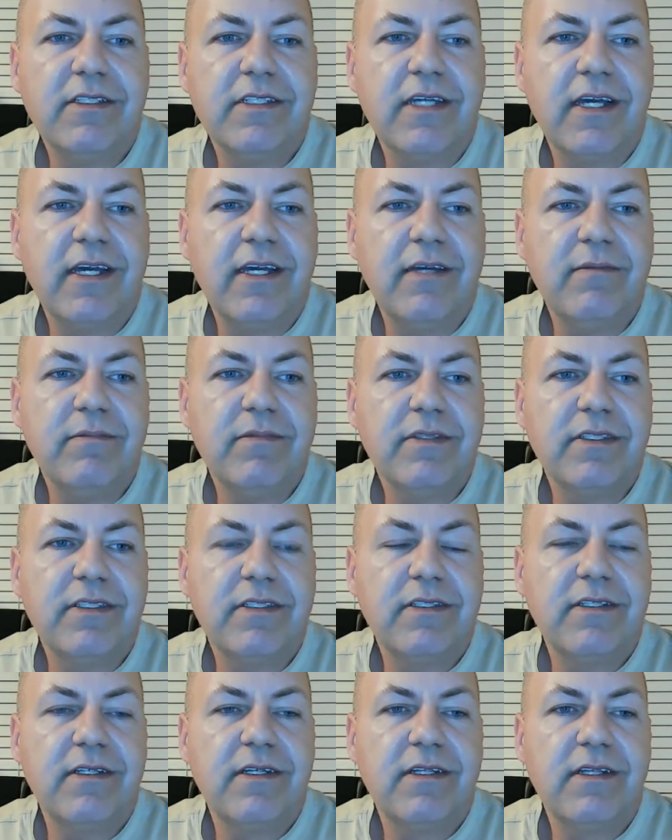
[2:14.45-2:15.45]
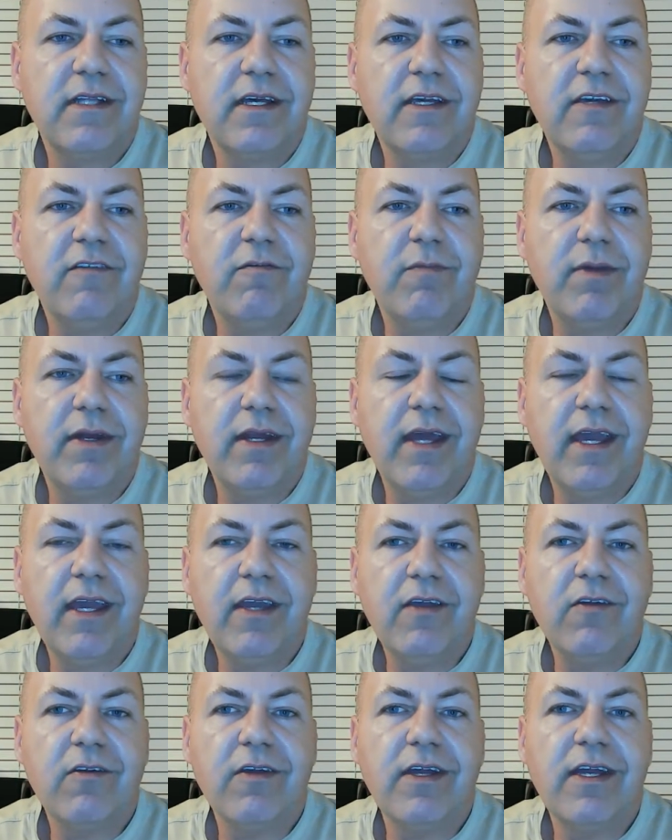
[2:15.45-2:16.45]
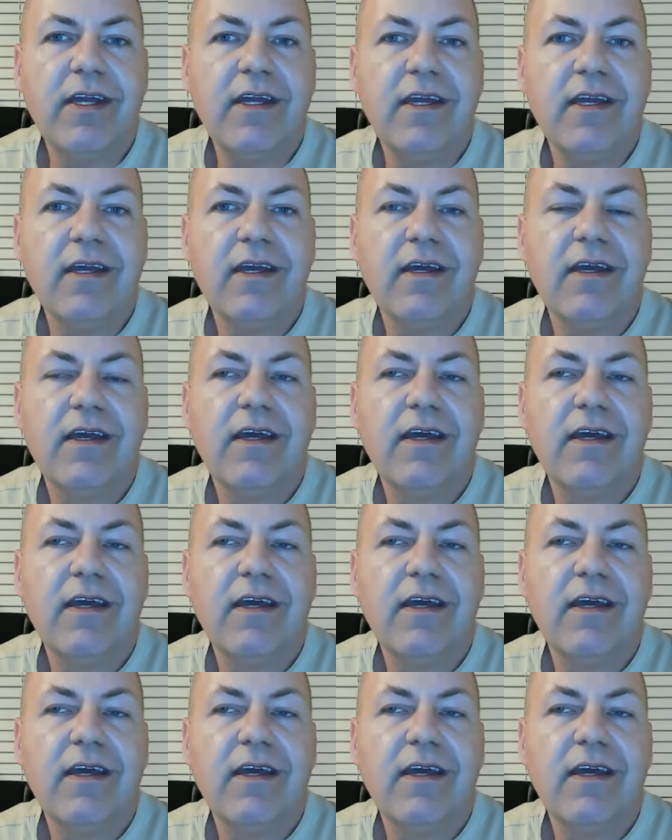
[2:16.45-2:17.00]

times that you've been angry.